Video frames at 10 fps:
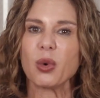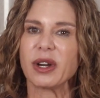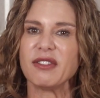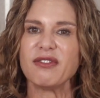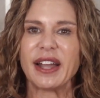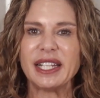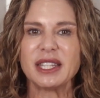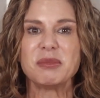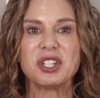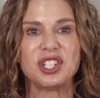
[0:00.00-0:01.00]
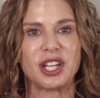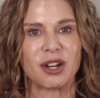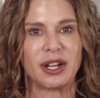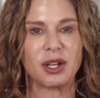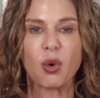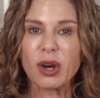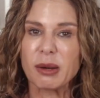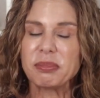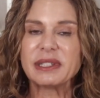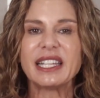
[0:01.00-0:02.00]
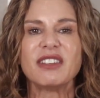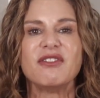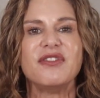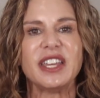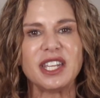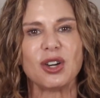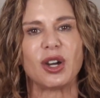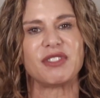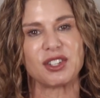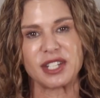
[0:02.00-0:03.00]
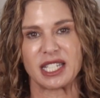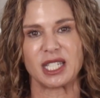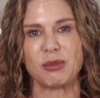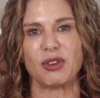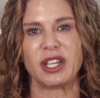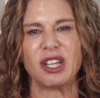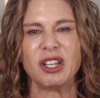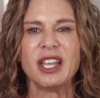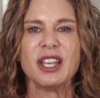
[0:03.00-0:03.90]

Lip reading: or invite them to share it or play a video of their testimony,